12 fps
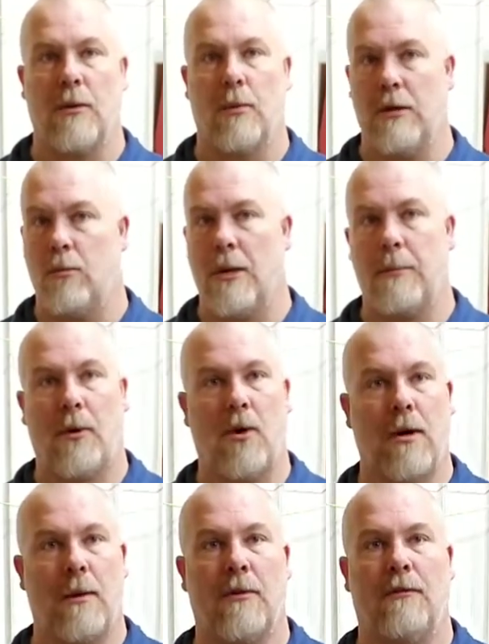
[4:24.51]
We
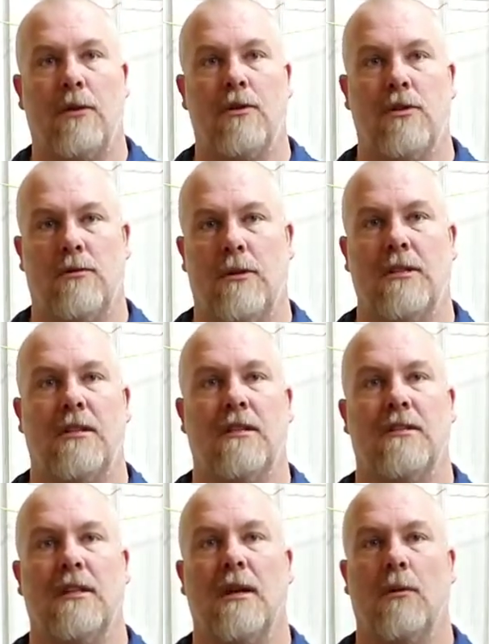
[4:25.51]
program with Fusion
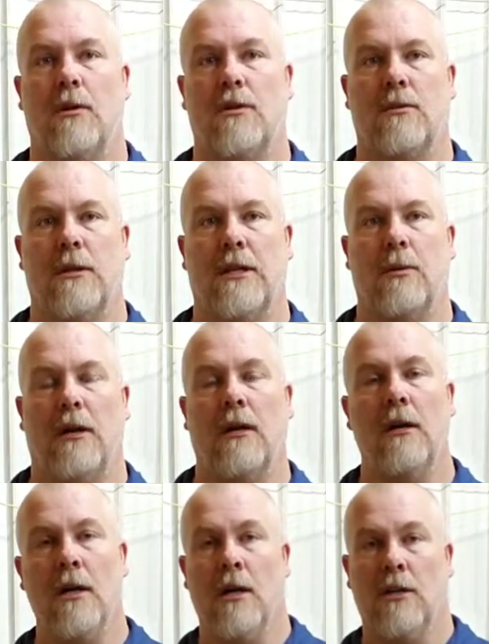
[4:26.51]
360. It works really
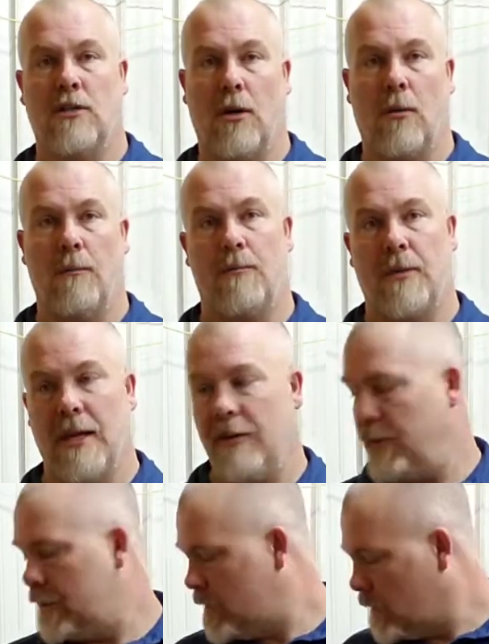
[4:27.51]
well. So
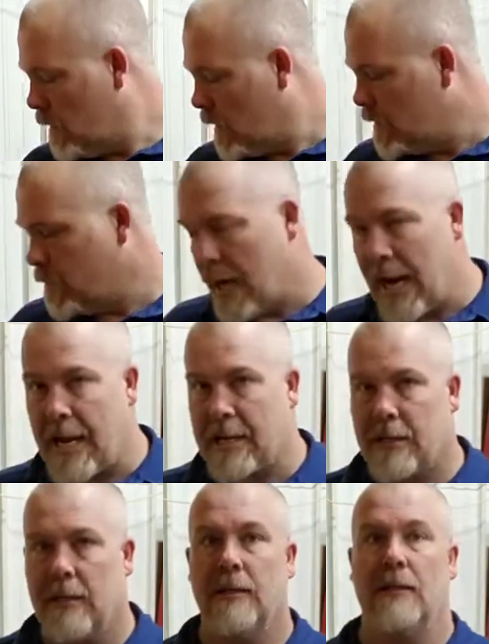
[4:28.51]
if it's on the
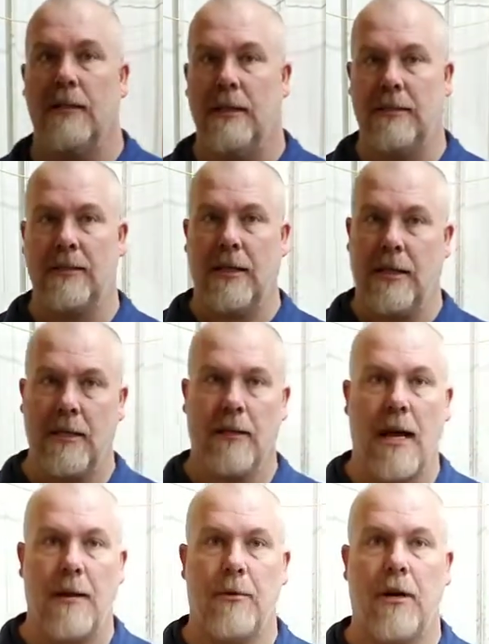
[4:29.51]
rack, it's in the
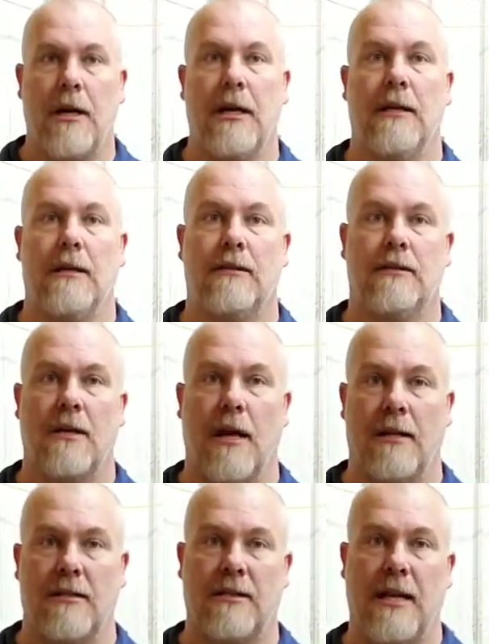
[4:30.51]
library. It's
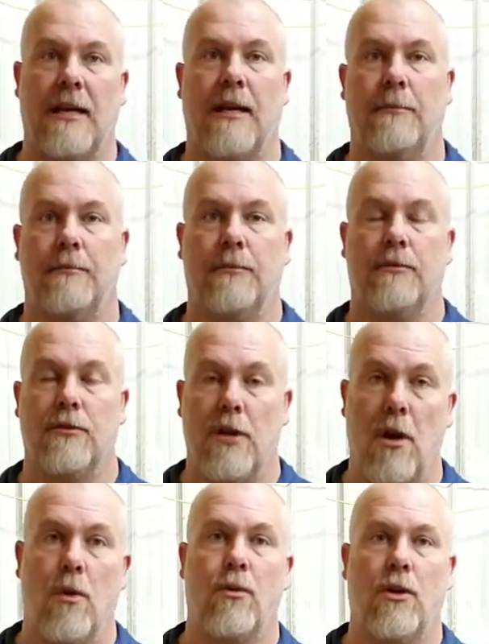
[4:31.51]
got set up
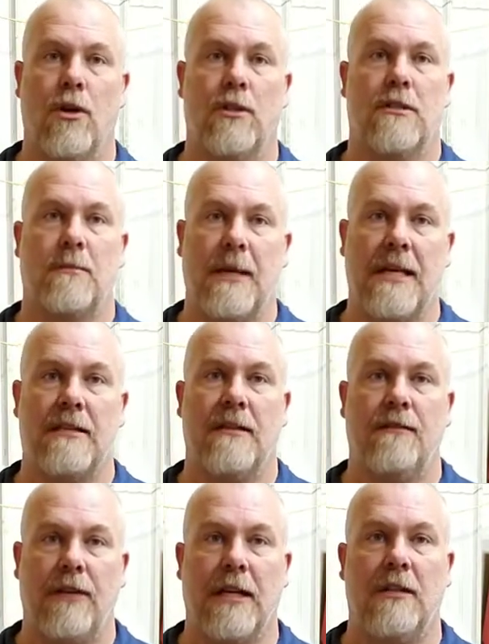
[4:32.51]
known goods, speeds,
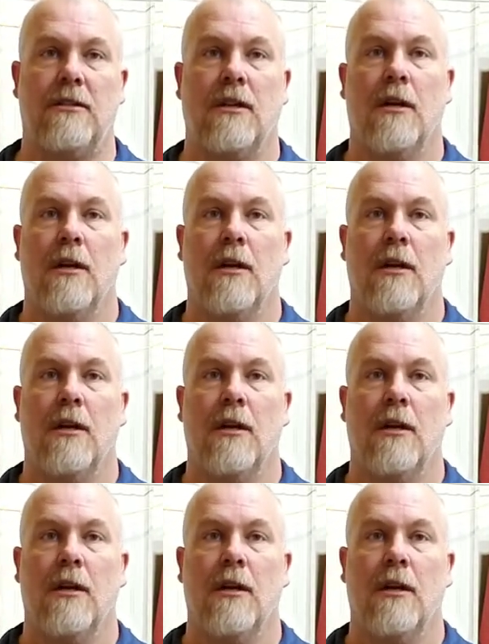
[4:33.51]
and feeds.